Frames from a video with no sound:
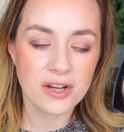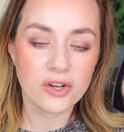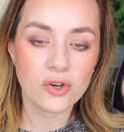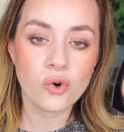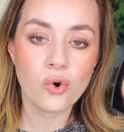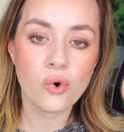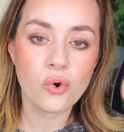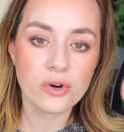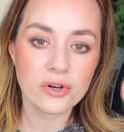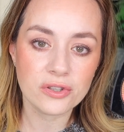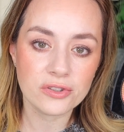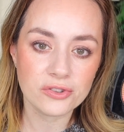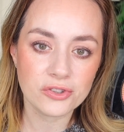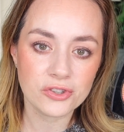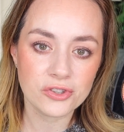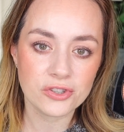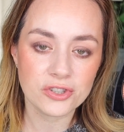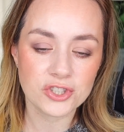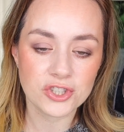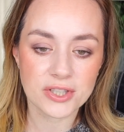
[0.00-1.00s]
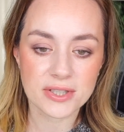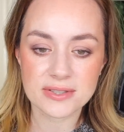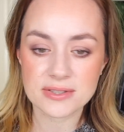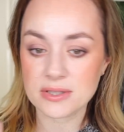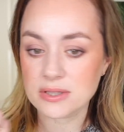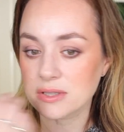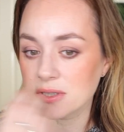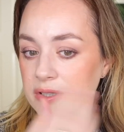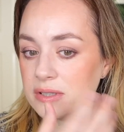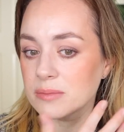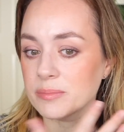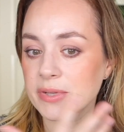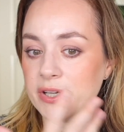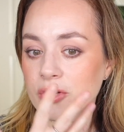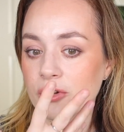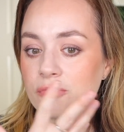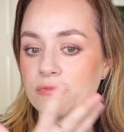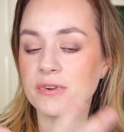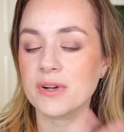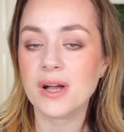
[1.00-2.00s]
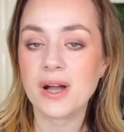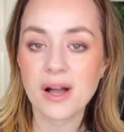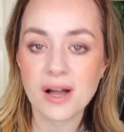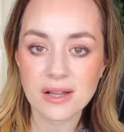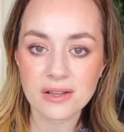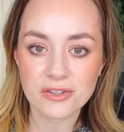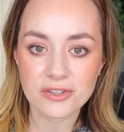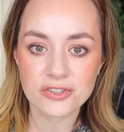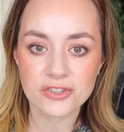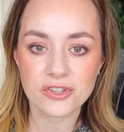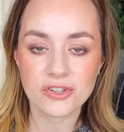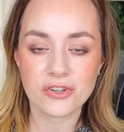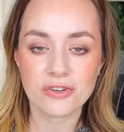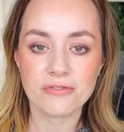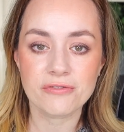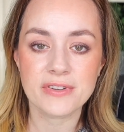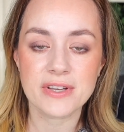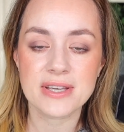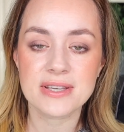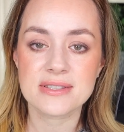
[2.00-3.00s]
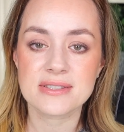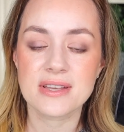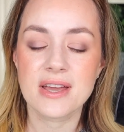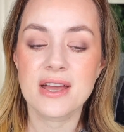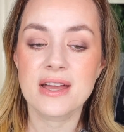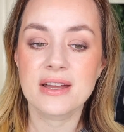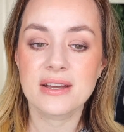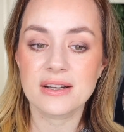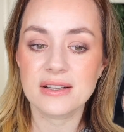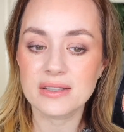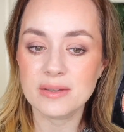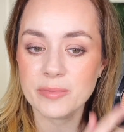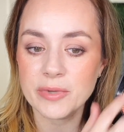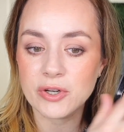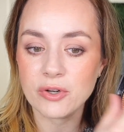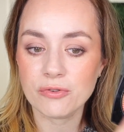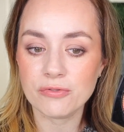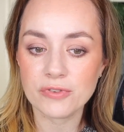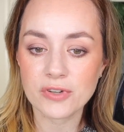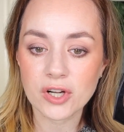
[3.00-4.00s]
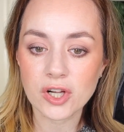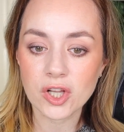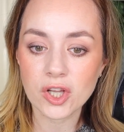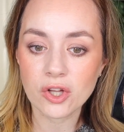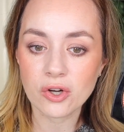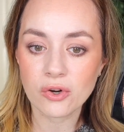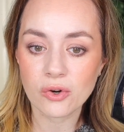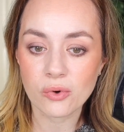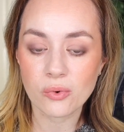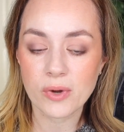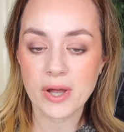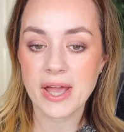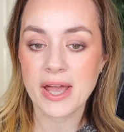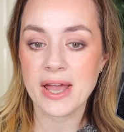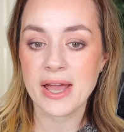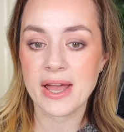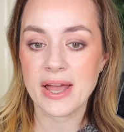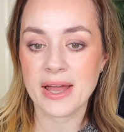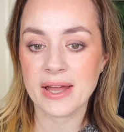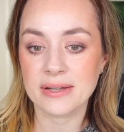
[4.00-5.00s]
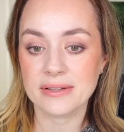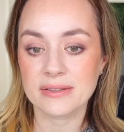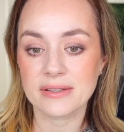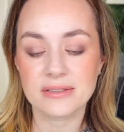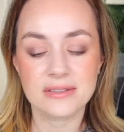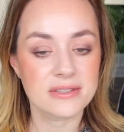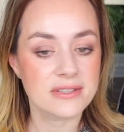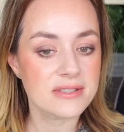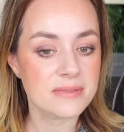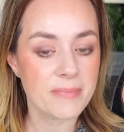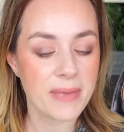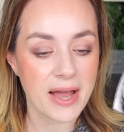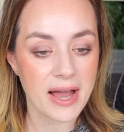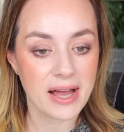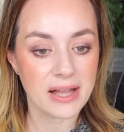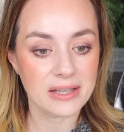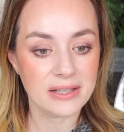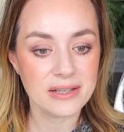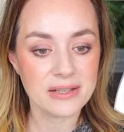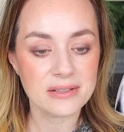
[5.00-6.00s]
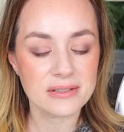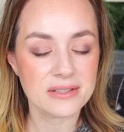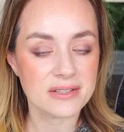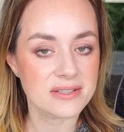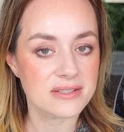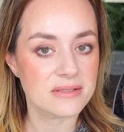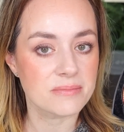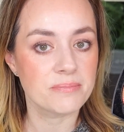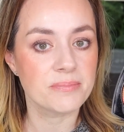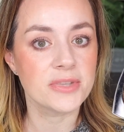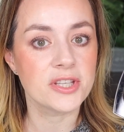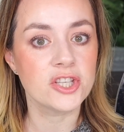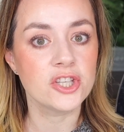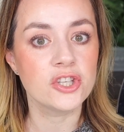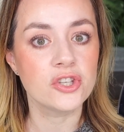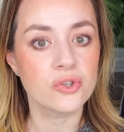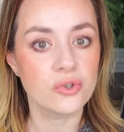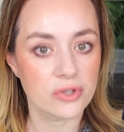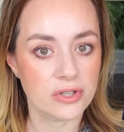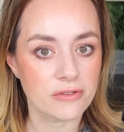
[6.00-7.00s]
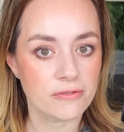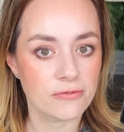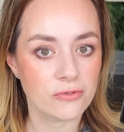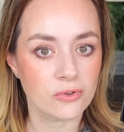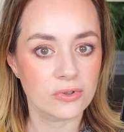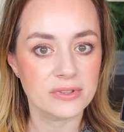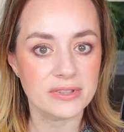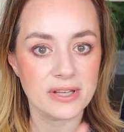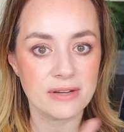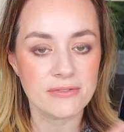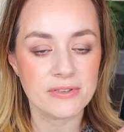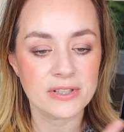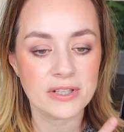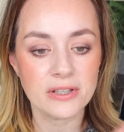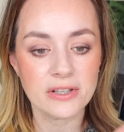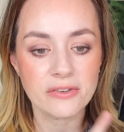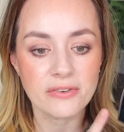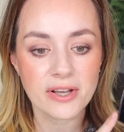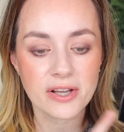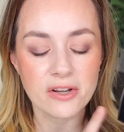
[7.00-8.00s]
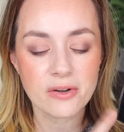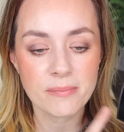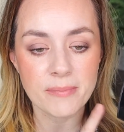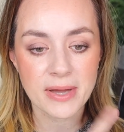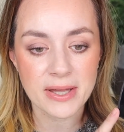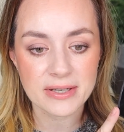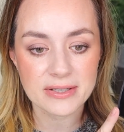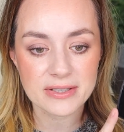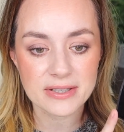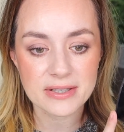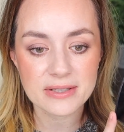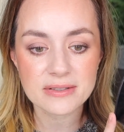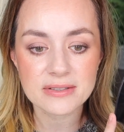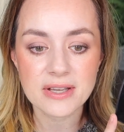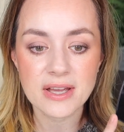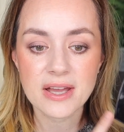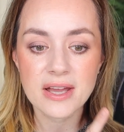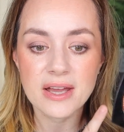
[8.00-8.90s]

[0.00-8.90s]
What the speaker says: coral to your cheeks, a little bit of color to your face, a little bit of glow. And this palette is beautiful. Definitely recommend it.